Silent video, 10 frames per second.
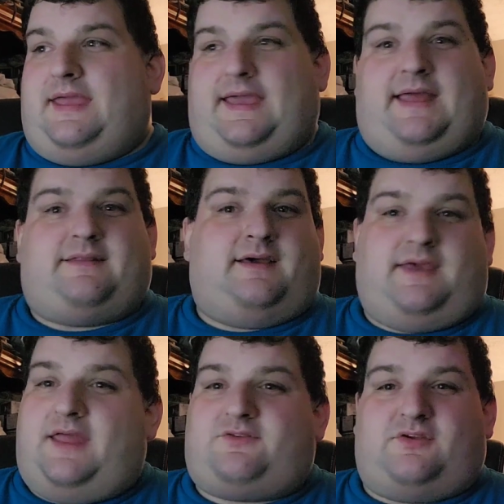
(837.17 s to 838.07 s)
and
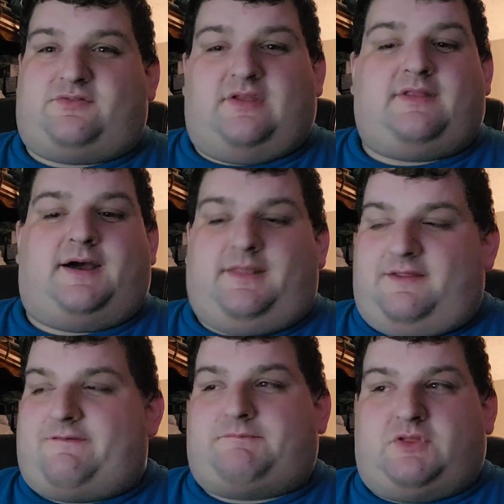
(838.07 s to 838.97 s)
it just did not
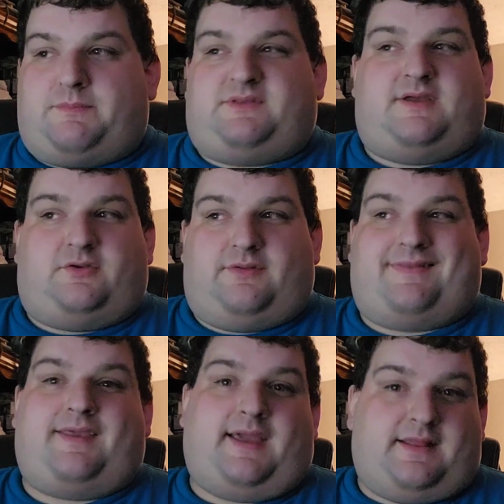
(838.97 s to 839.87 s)
live up to the potential
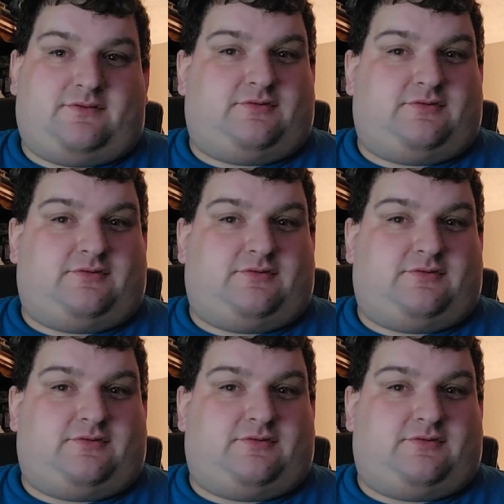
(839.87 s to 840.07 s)
that they had.